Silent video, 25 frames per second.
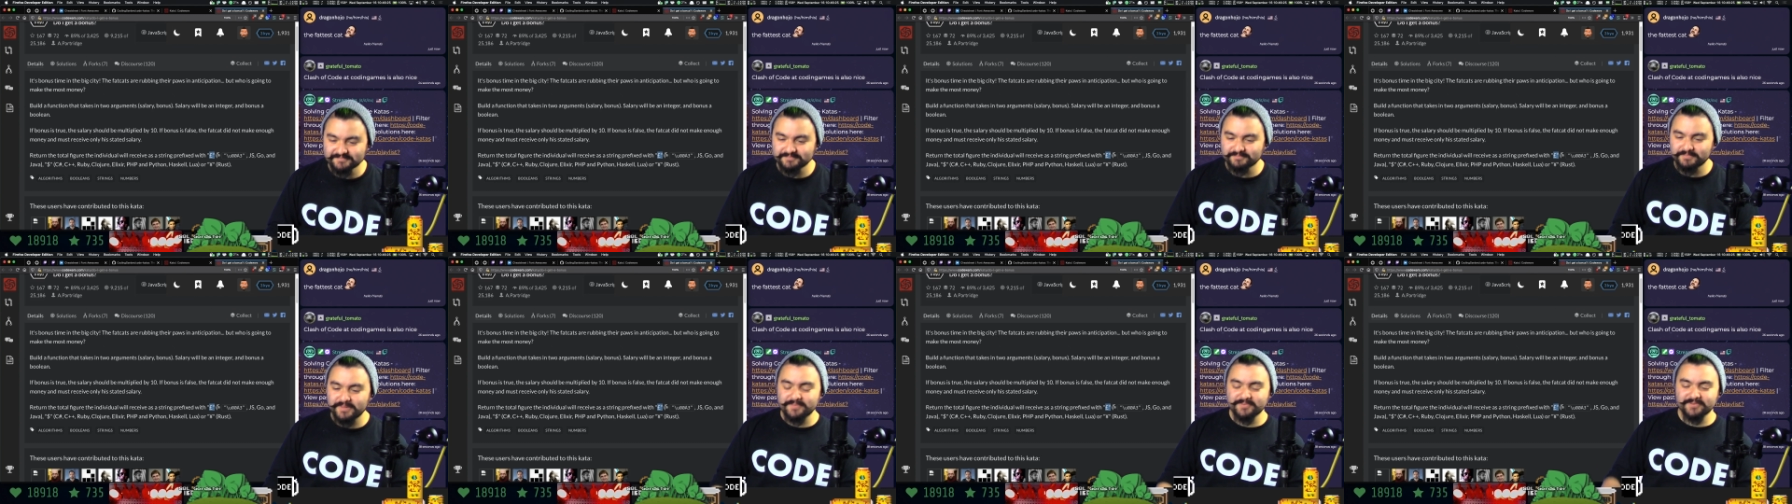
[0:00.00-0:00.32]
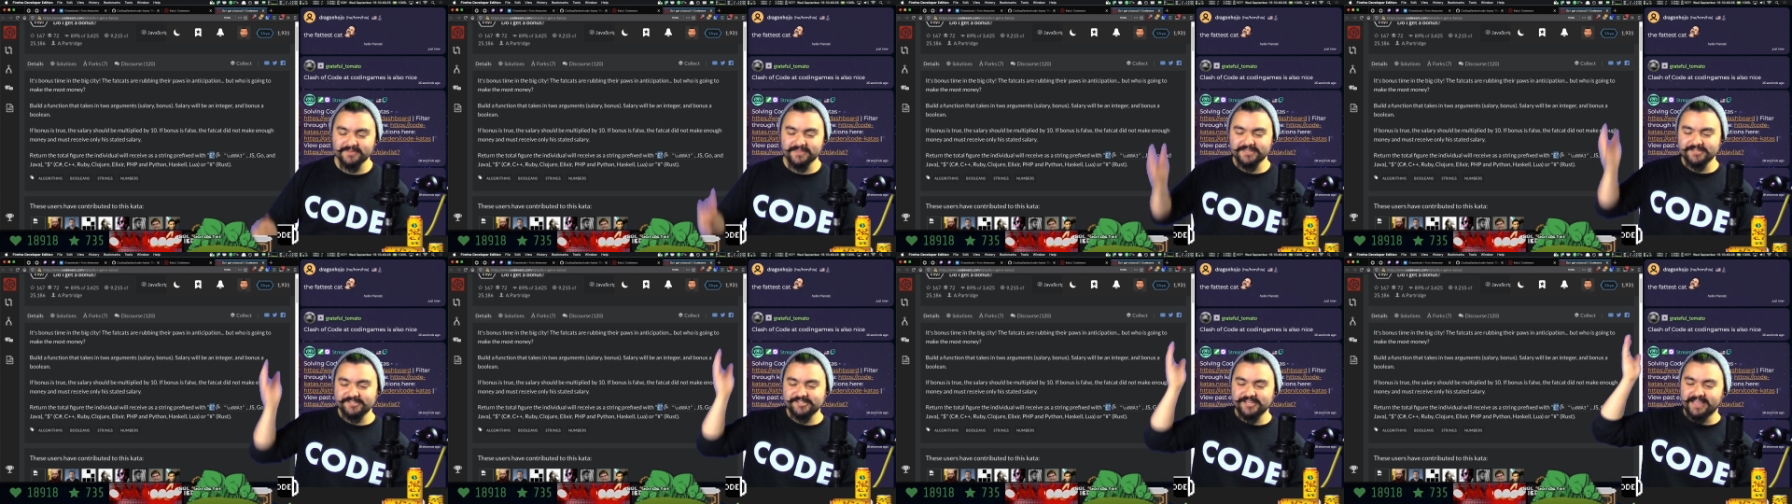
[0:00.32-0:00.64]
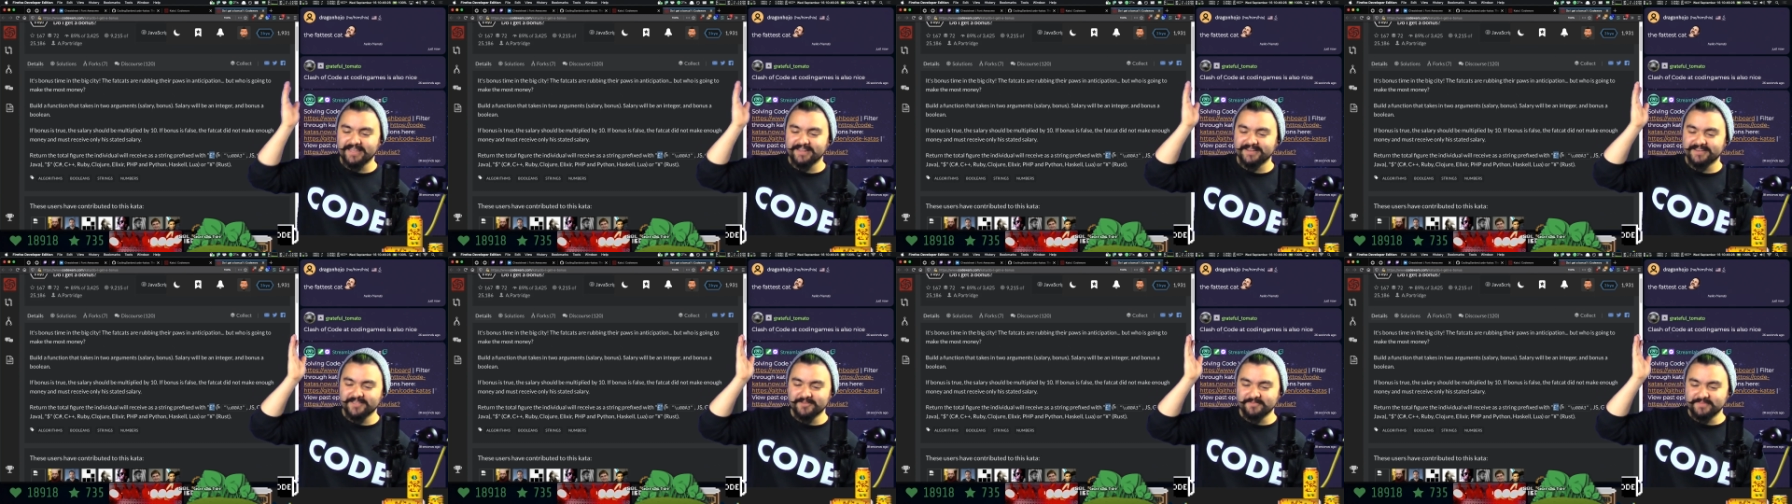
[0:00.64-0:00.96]
People in the
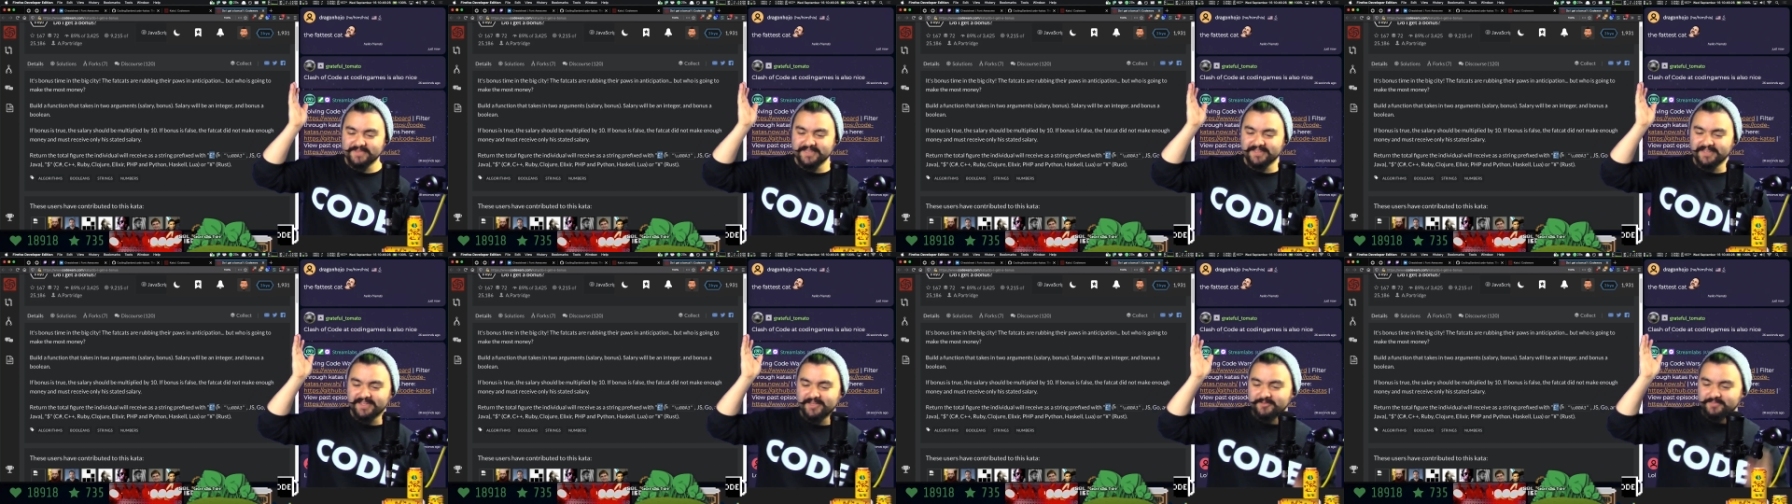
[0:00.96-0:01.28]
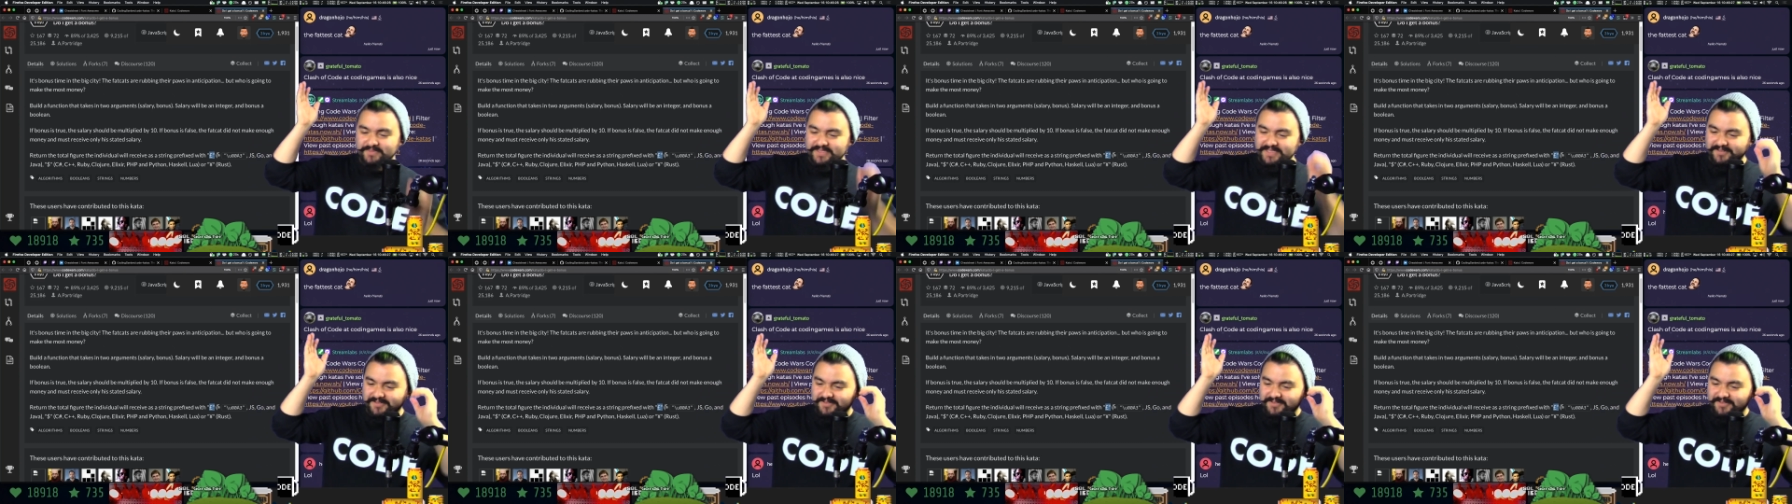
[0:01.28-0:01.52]
chat, help me help me